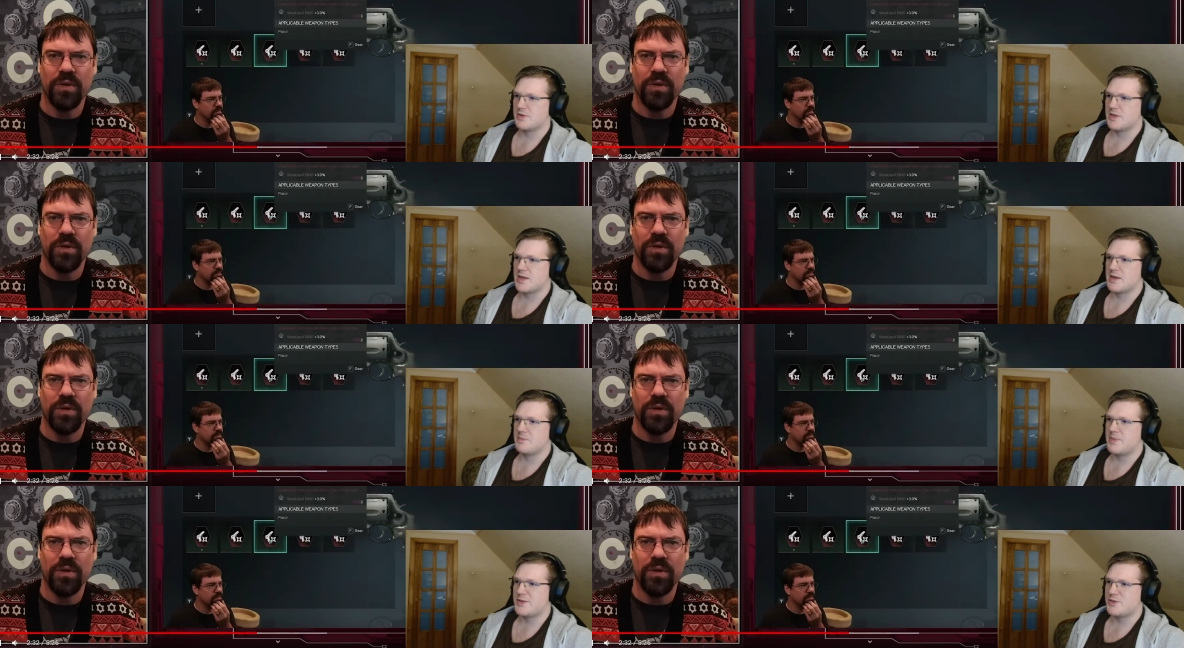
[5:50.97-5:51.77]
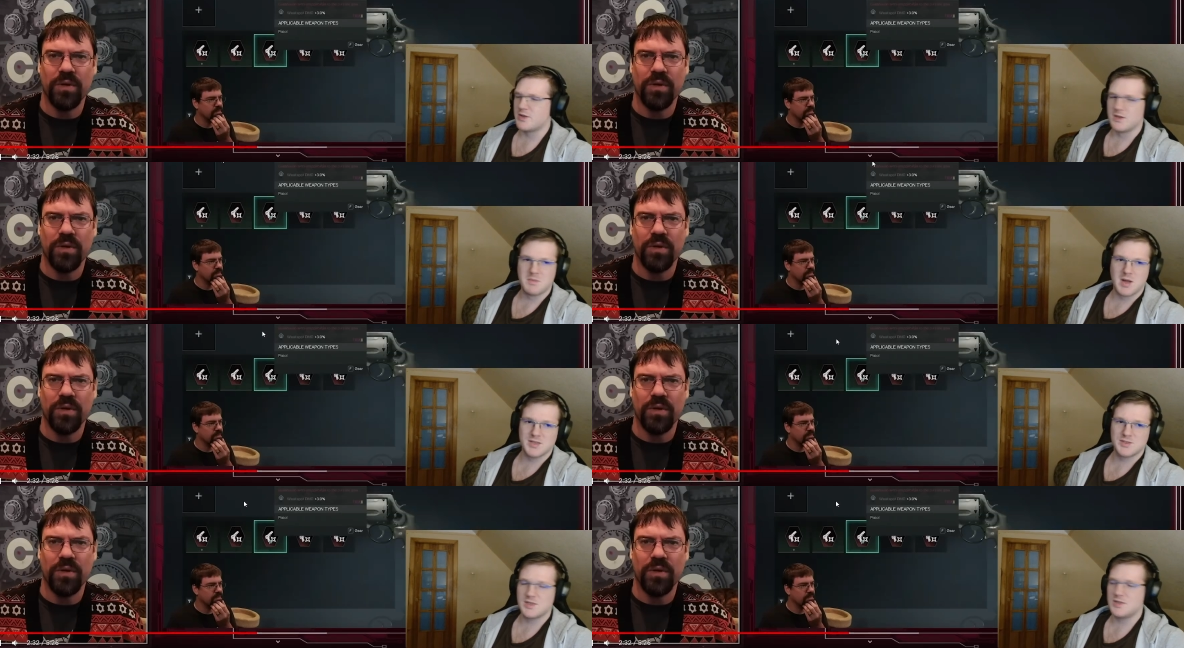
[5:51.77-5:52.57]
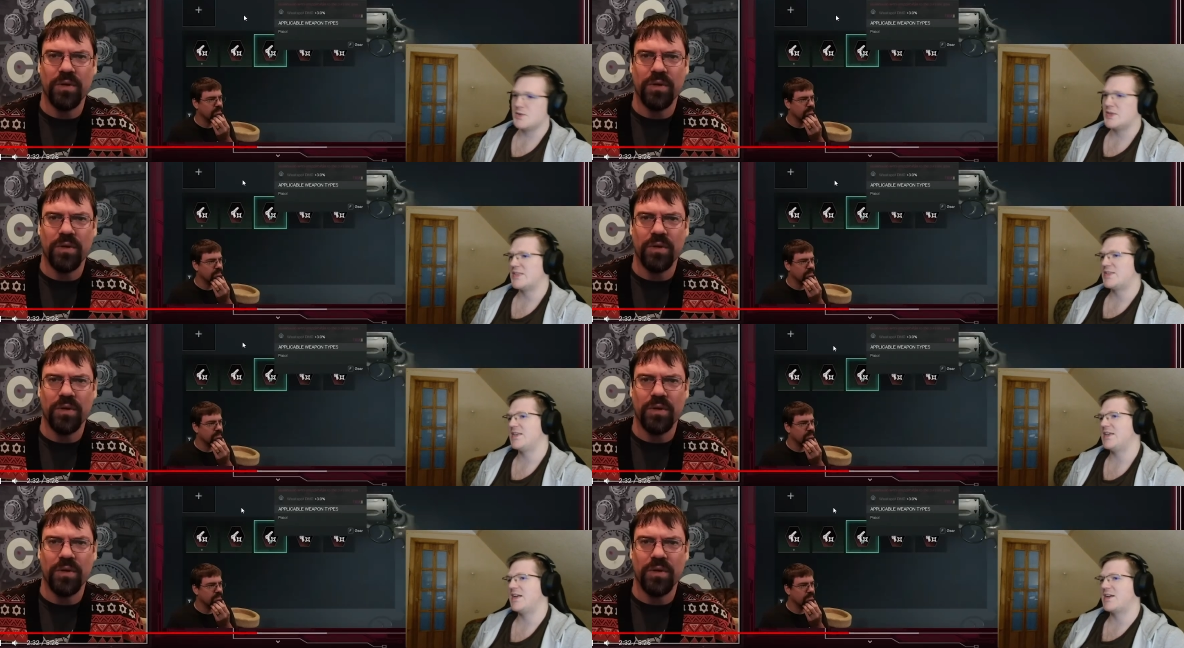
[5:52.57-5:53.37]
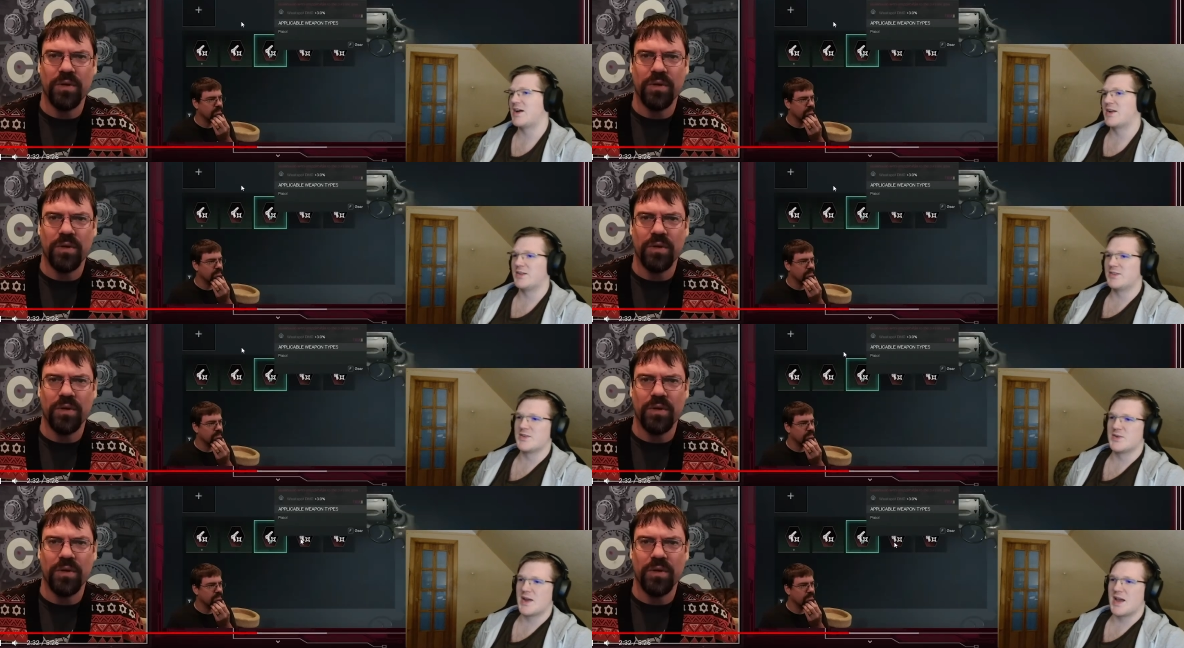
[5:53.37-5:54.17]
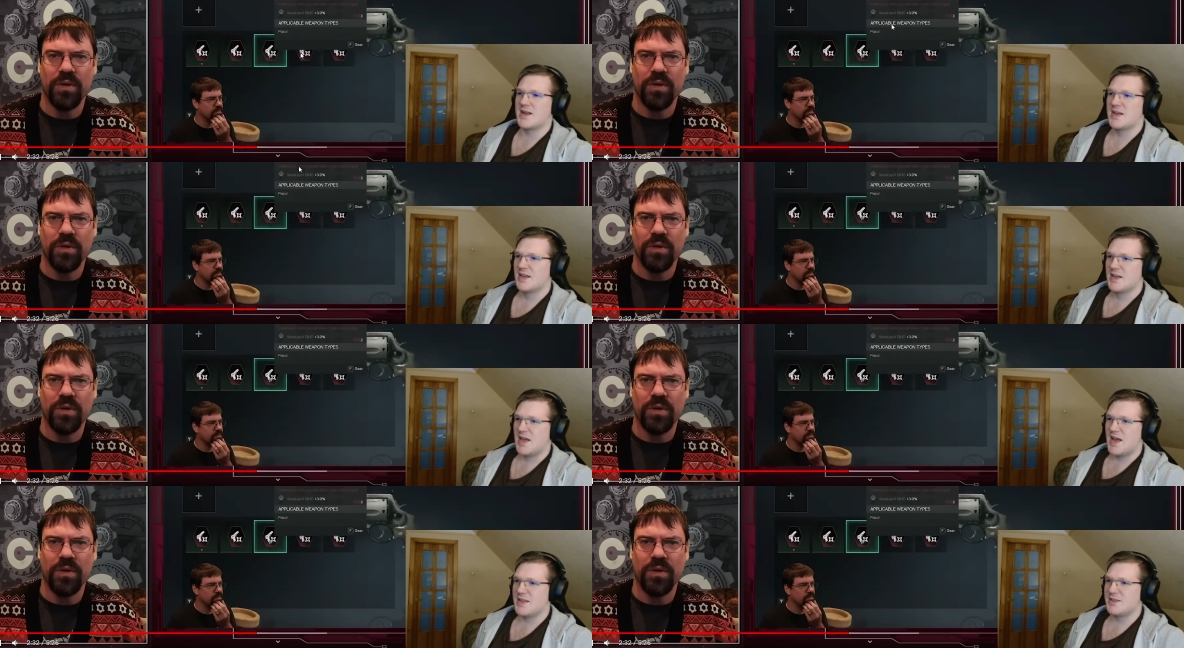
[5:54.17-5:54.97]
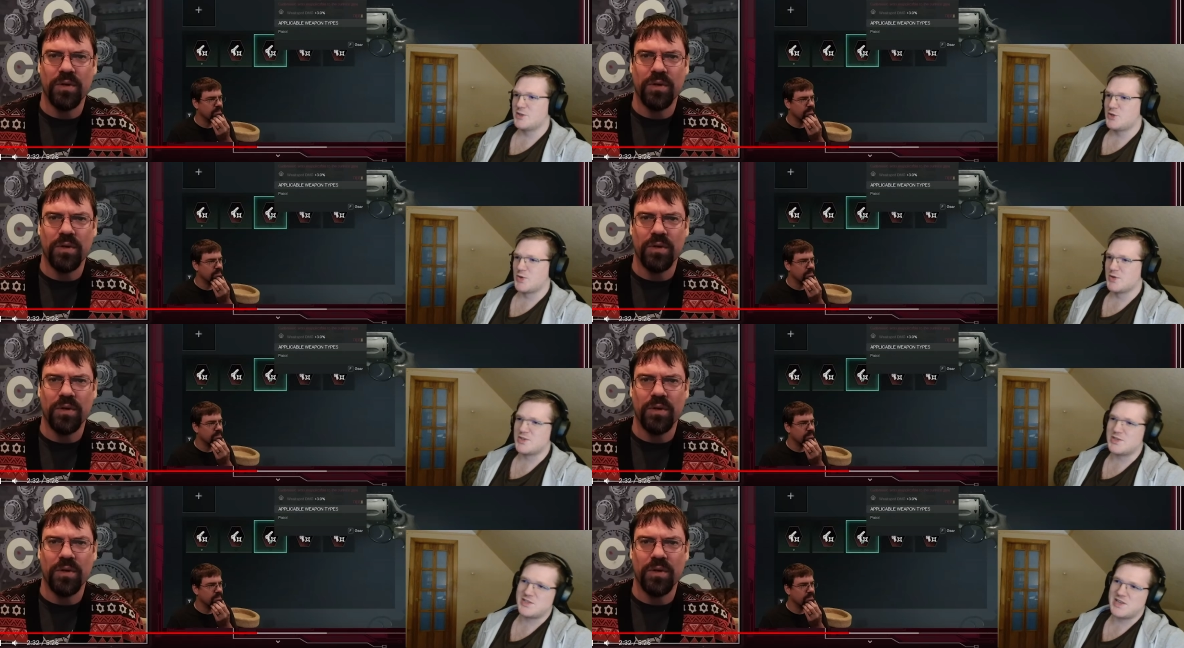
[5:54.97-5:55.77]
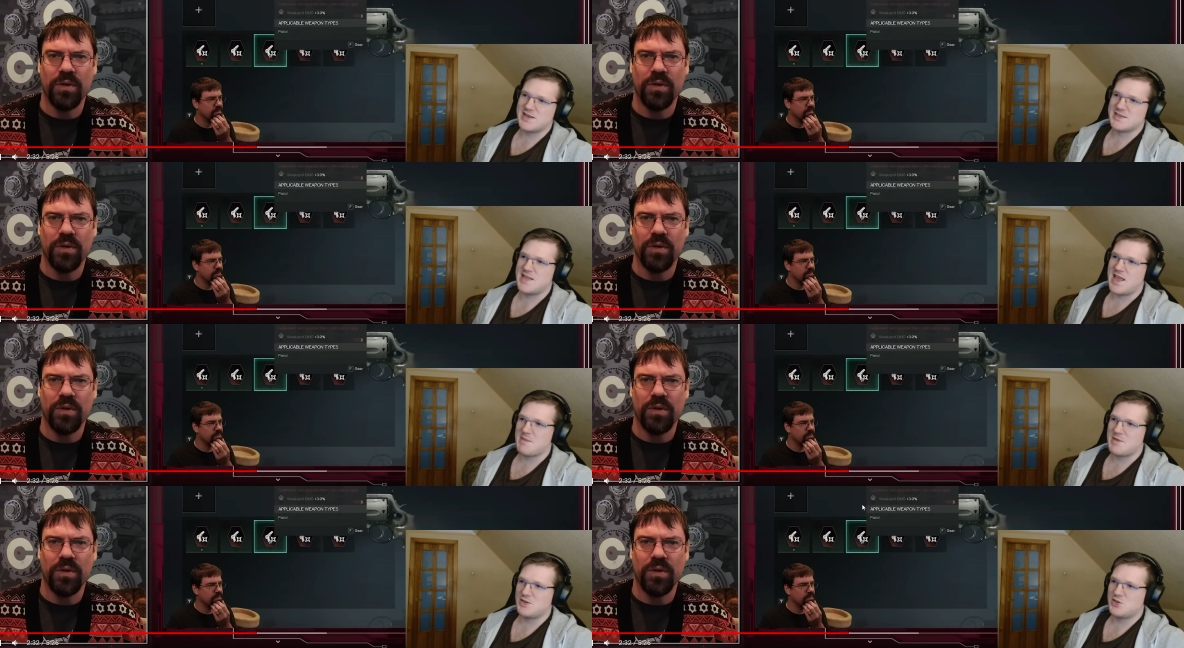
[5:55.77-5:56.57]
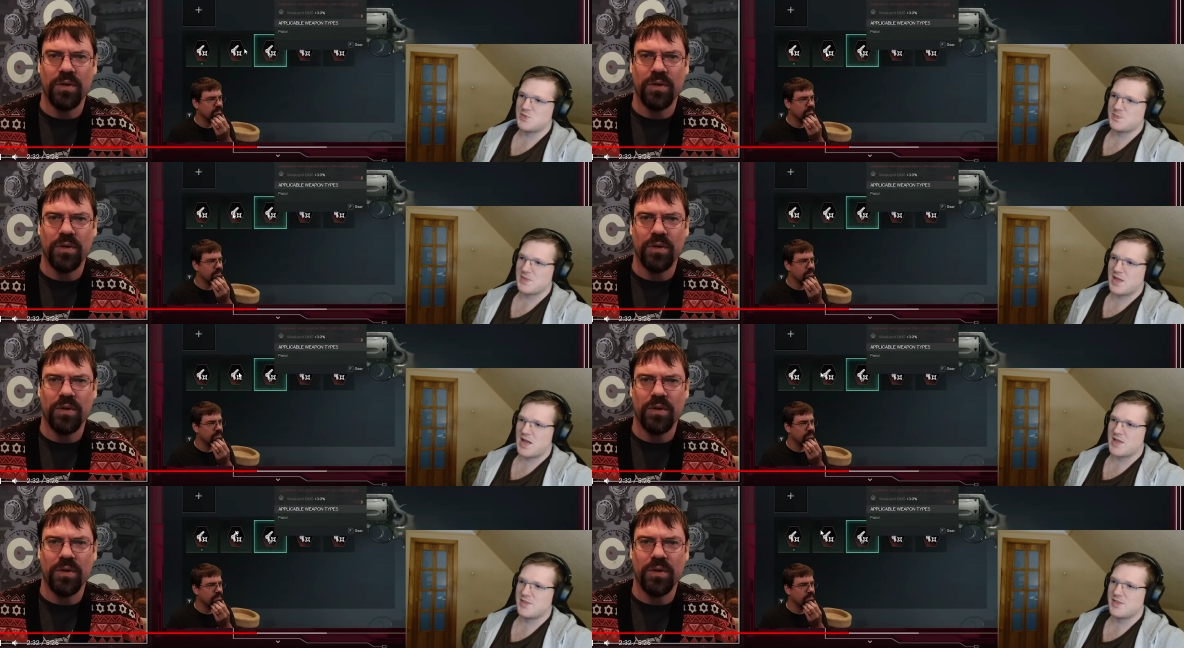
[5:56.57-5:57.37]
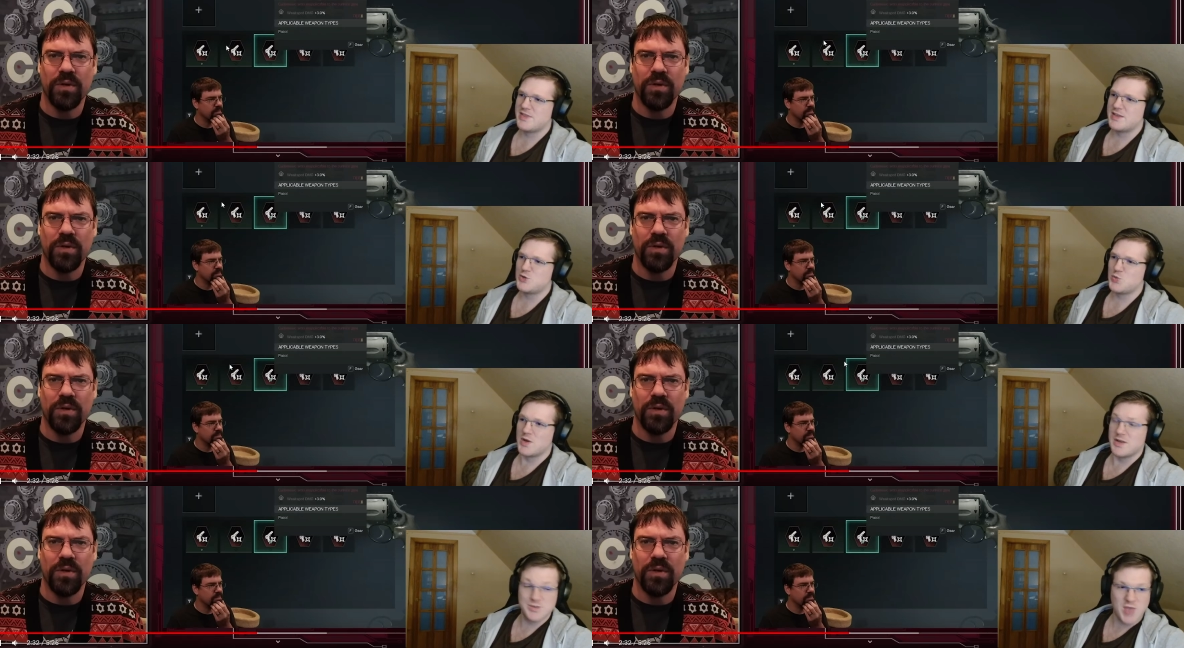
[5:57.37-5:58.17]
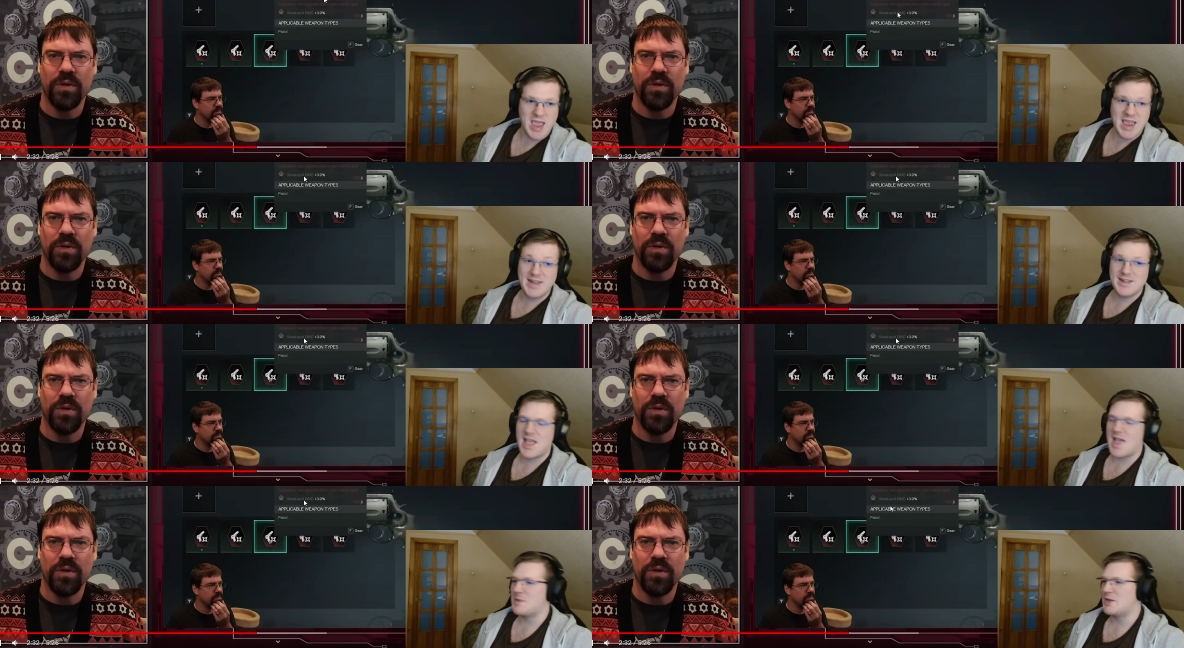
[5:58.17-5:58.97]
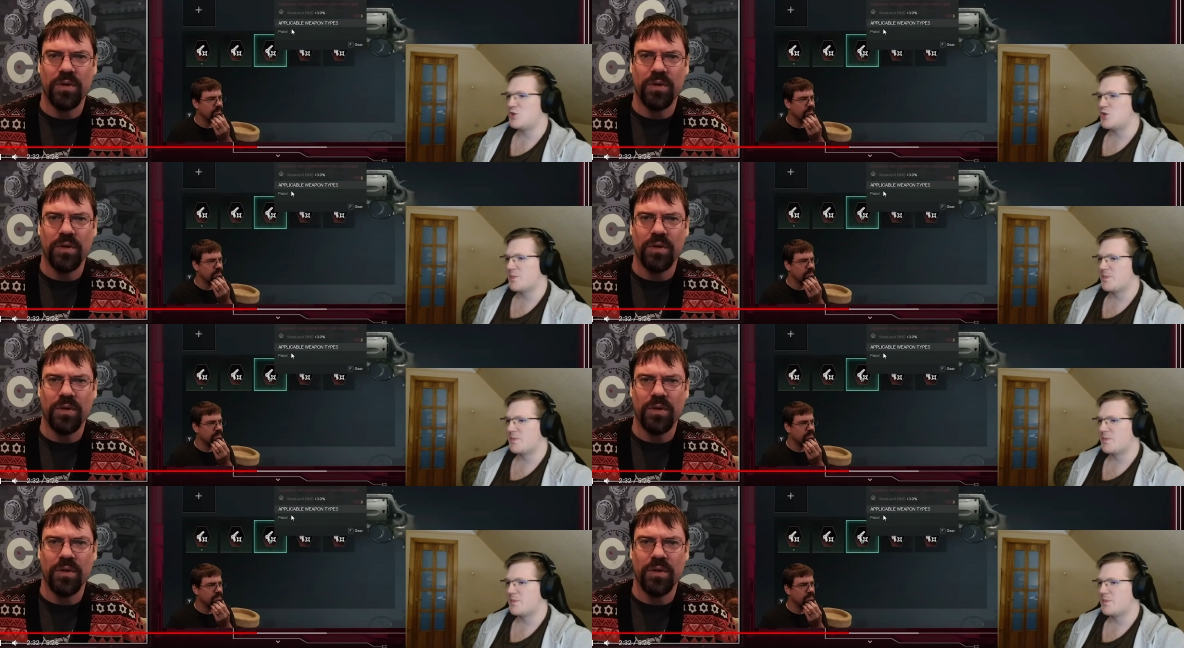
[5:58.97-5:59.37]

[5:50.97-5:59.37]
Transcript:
Speaker 1: the pistol mods that you can see here are also kind of... Uh, this one is 6 damage. Uh, the, this one is 8 damage.